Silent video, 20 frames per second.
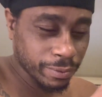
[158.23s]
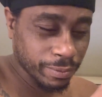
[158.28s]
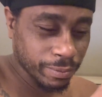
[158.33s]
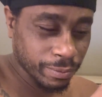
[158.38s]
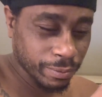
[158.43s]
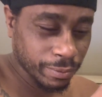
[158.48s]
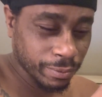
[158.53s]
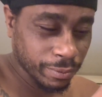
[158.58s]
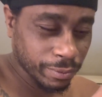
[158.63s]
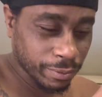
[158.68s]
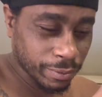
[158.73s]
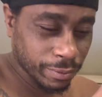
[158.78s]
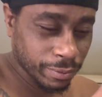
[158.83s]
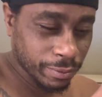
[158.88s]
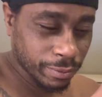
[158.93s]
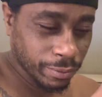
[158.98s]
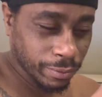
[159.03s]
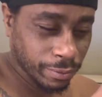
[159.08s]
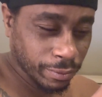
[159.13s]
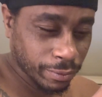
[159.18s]

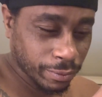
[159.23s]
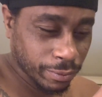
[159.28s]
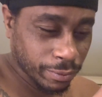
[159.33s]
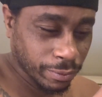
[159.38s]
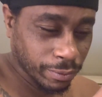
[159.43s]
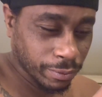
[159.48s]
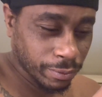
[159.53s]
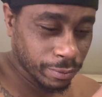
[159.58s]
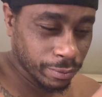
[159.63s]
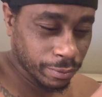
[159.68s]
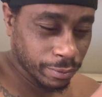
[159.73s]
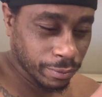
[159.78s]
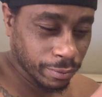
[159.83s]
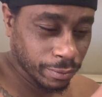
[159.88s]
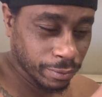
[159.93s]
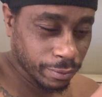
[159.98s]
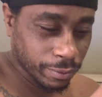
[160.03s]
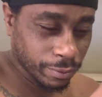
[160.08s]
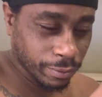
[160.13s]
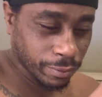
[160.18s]

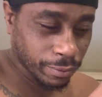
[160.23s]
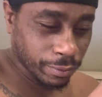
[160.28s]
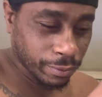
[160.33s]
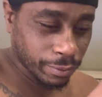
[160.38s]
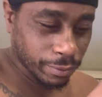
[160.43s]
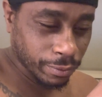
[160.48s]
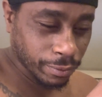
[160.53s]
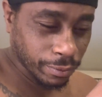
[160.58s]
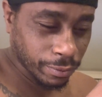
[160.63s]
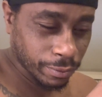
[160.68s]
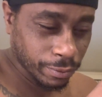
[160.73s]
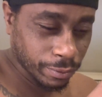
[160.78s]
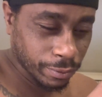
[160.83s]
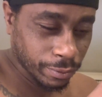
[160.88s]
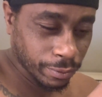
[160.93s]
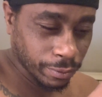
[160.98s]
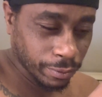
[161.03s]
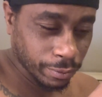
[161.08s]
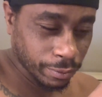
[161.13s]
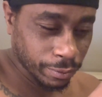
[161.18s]

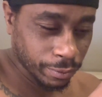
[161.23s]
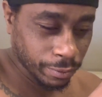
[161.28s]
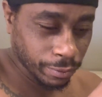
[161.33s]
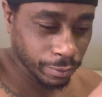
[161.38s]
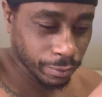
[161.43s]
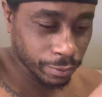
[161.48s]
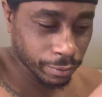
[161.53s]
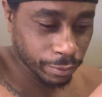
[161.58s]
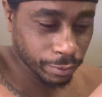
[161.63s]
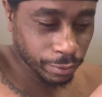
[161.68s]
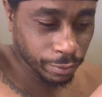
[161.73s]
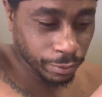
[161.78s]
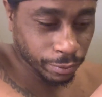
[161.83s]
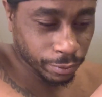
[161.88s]
No one is speaking in this clip.